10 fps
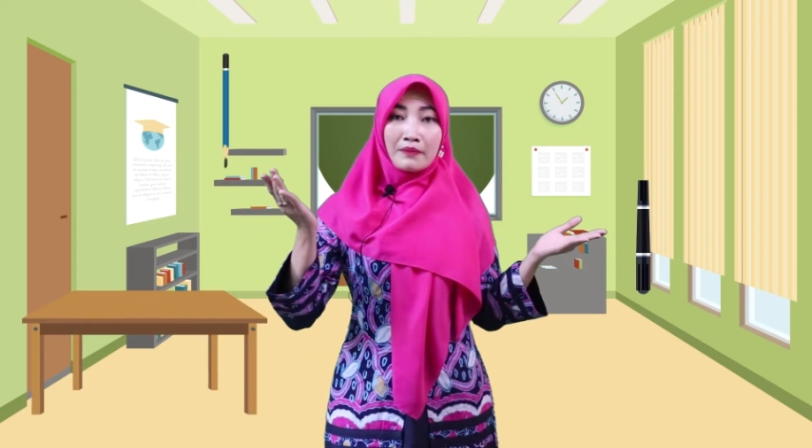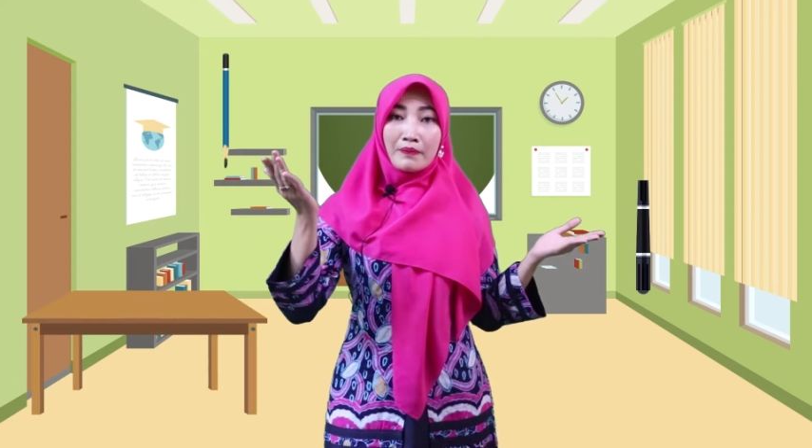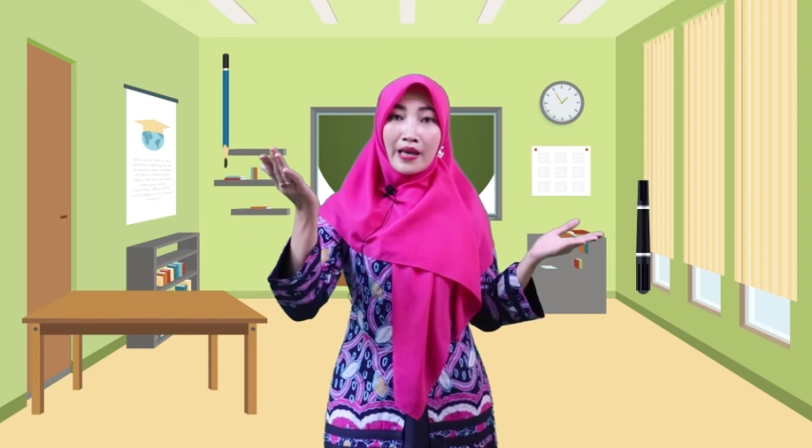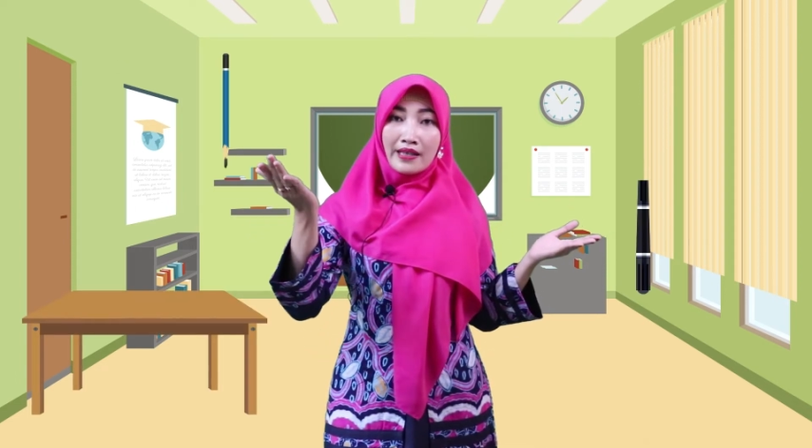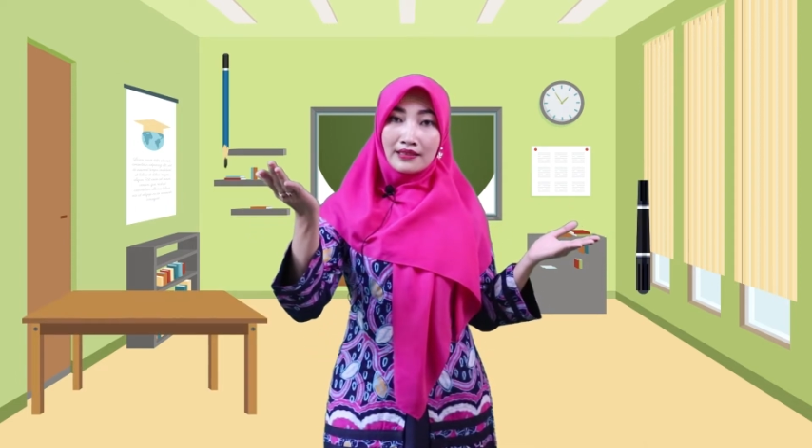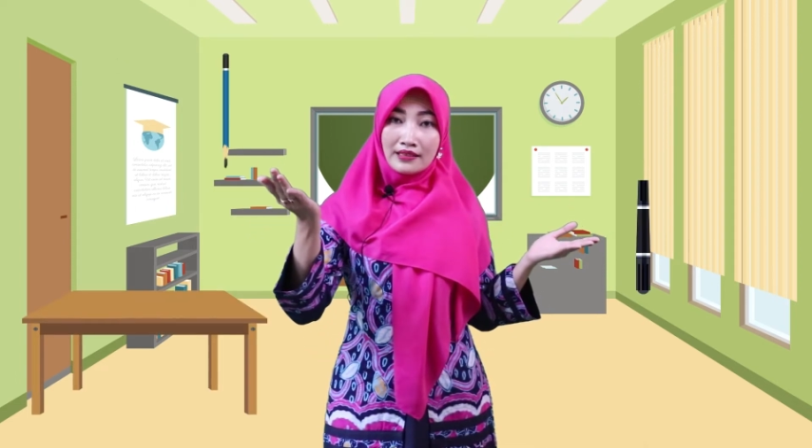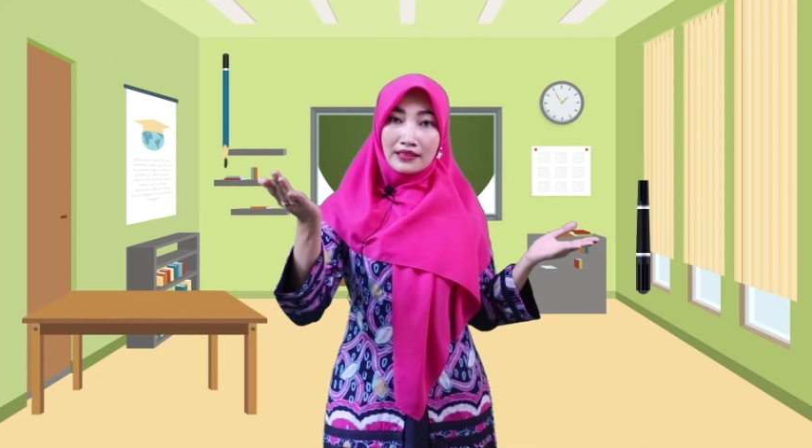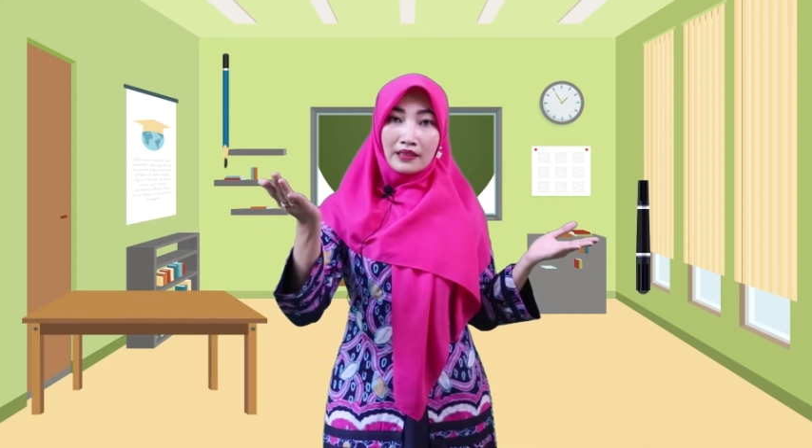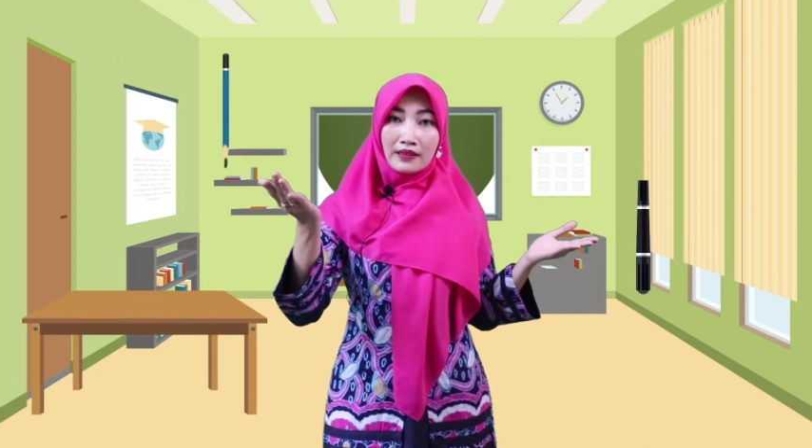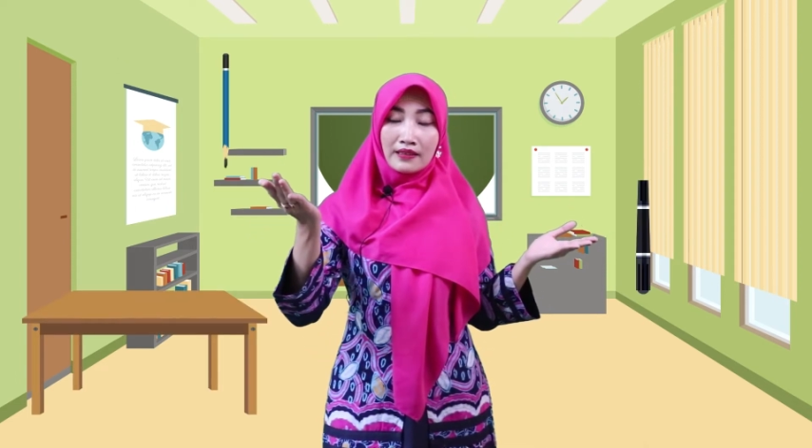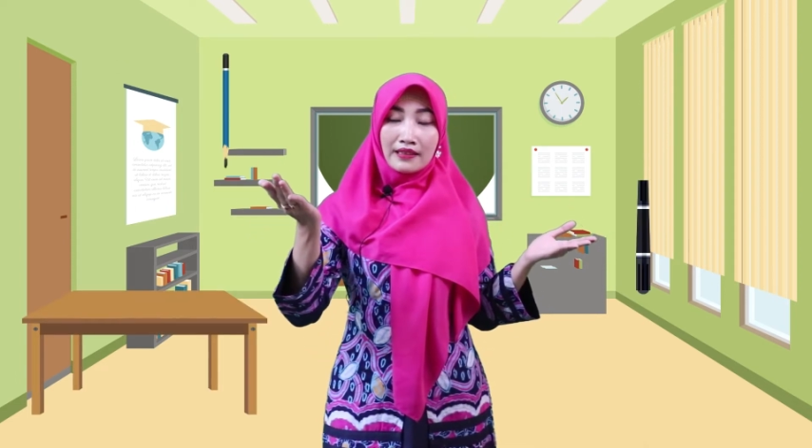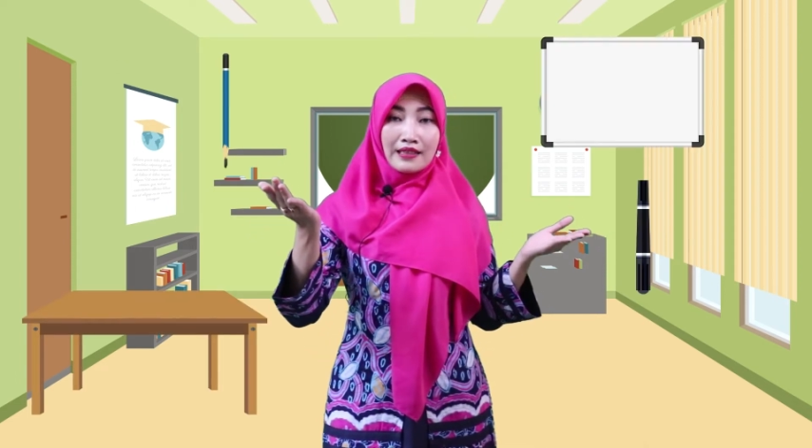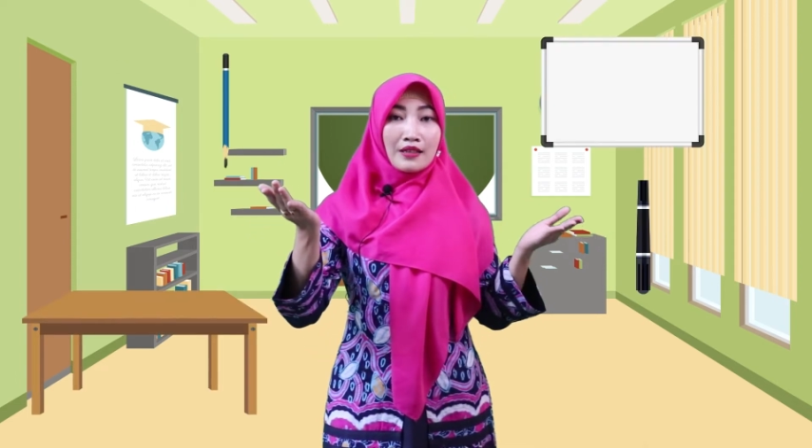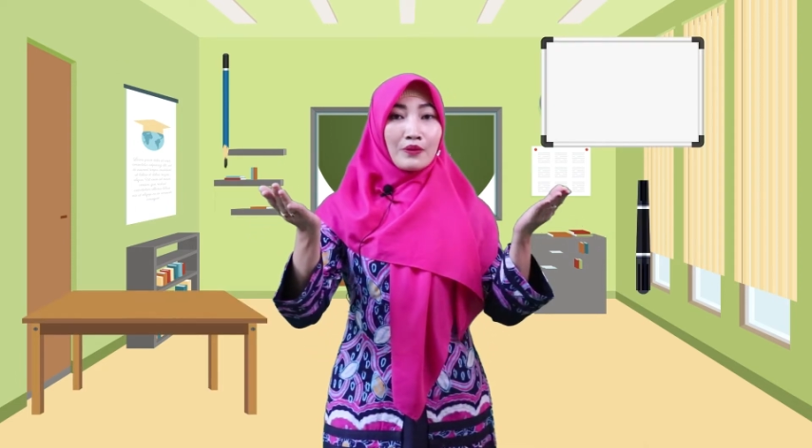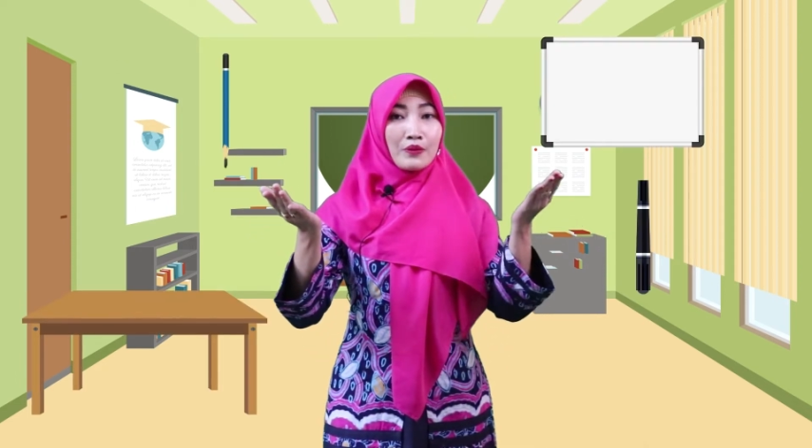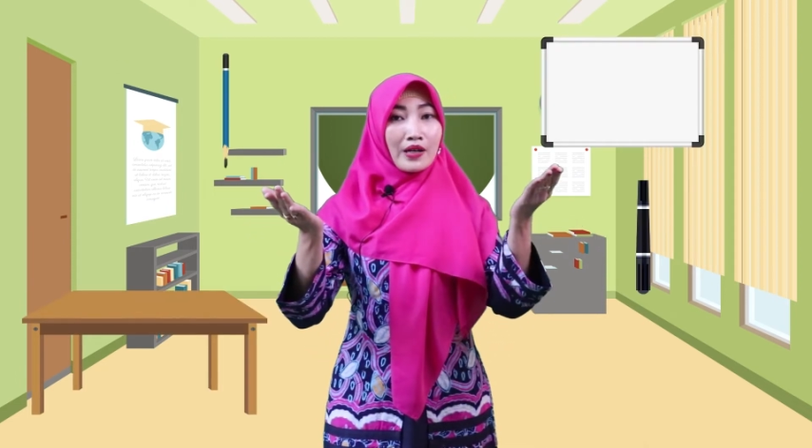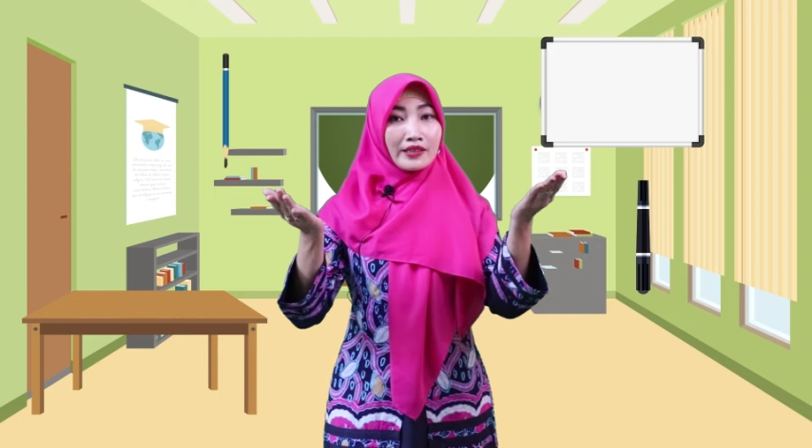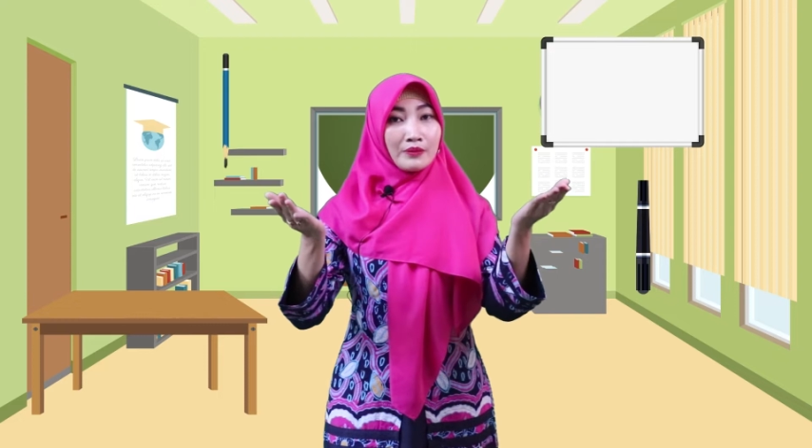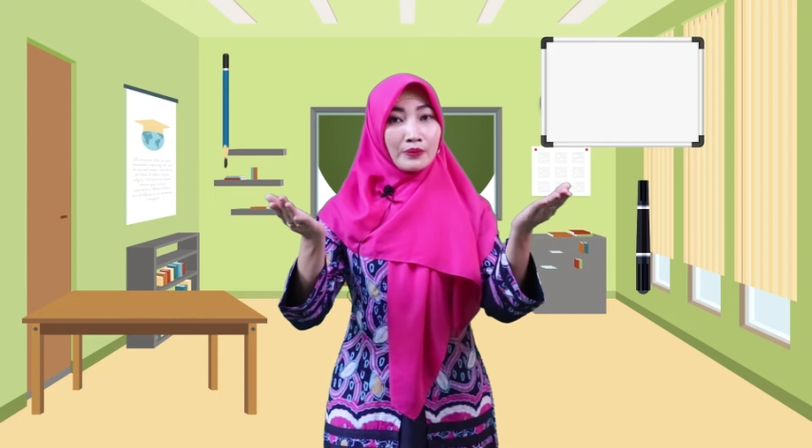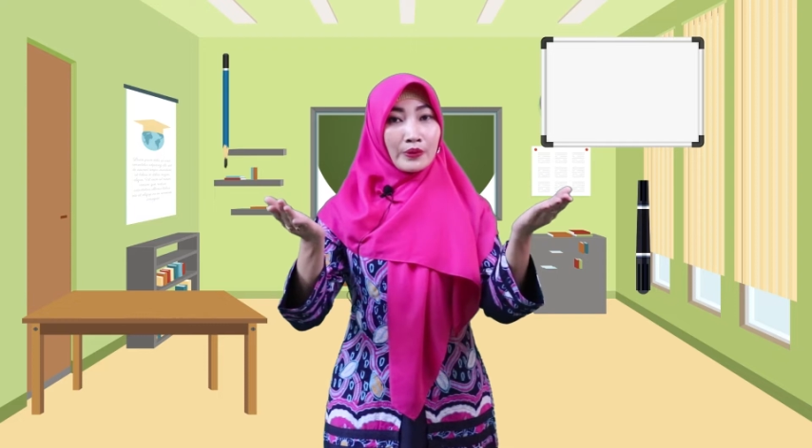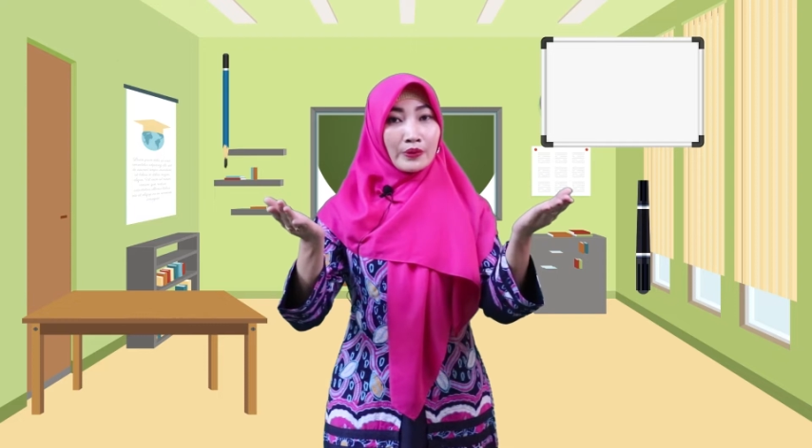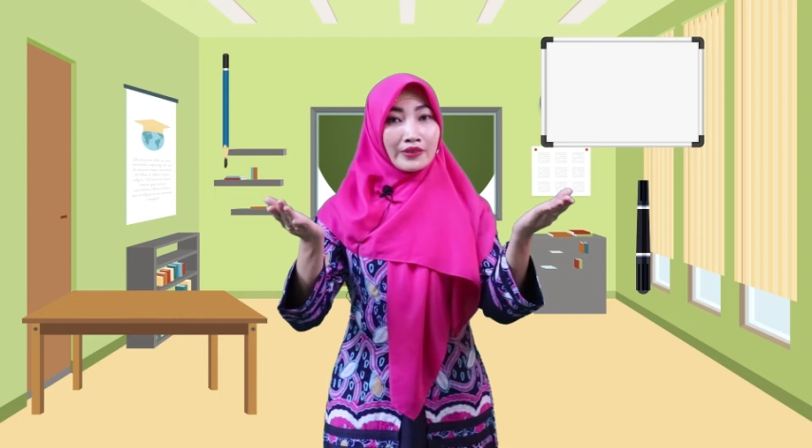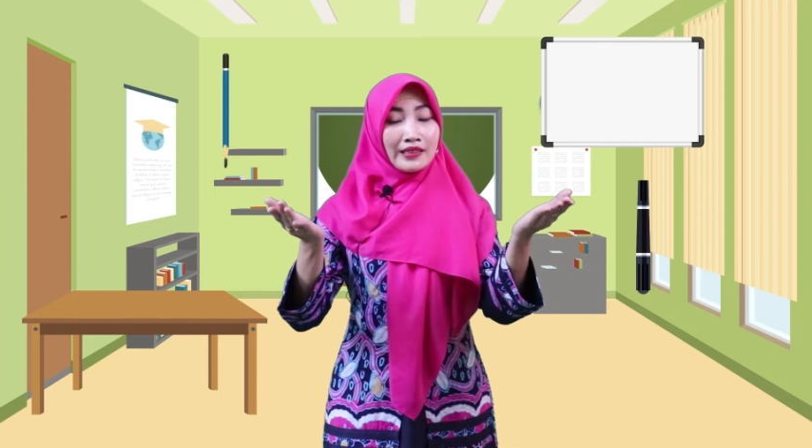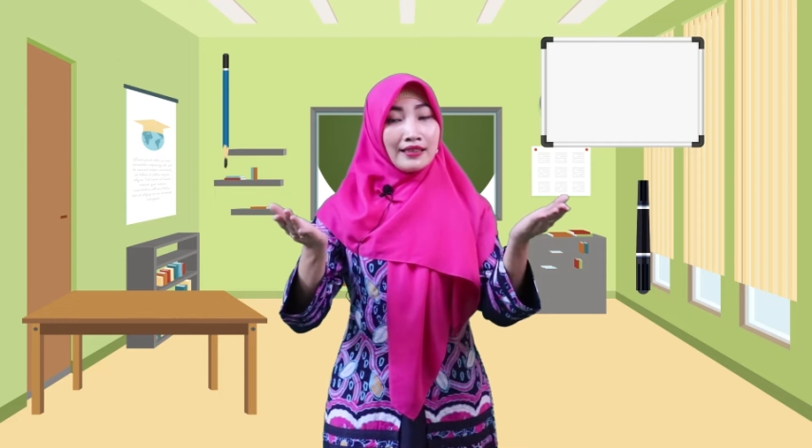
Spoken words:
pencil, whiteboard,